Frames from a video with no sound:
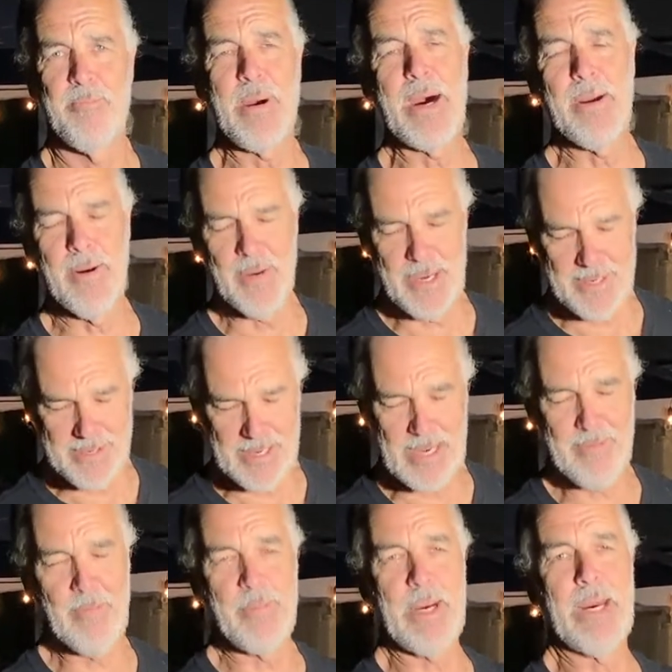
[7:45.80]
Power Ranger. I
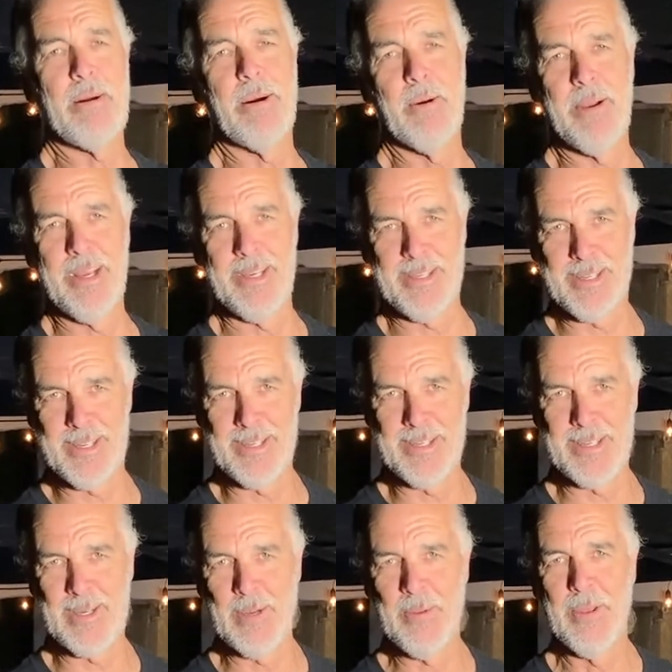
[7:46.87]
have a Power Ranger,
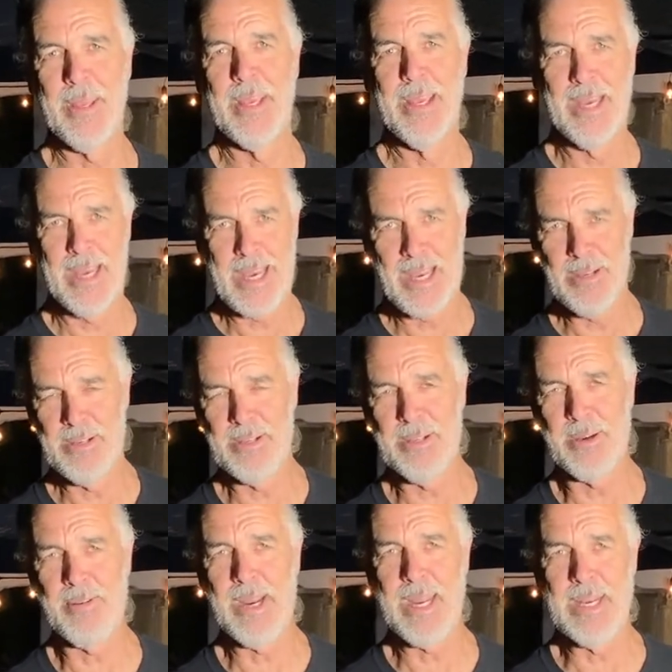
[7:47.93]
so I use the
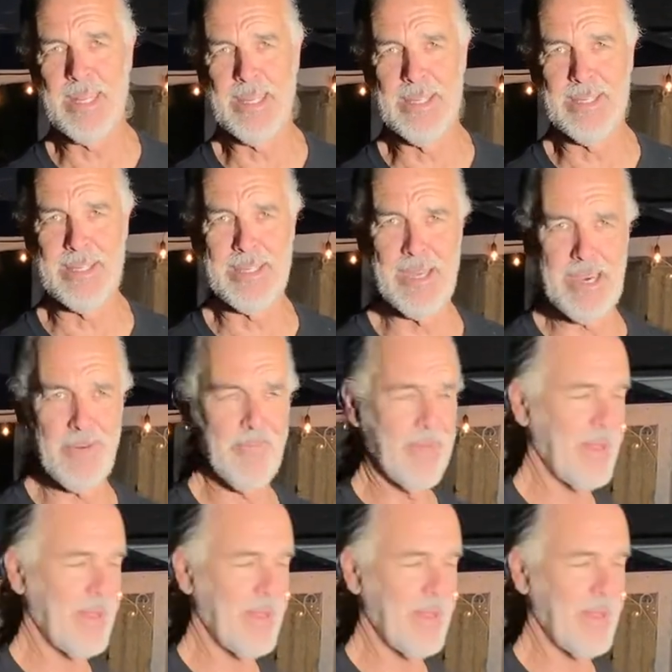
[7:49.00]
grandkid stuff.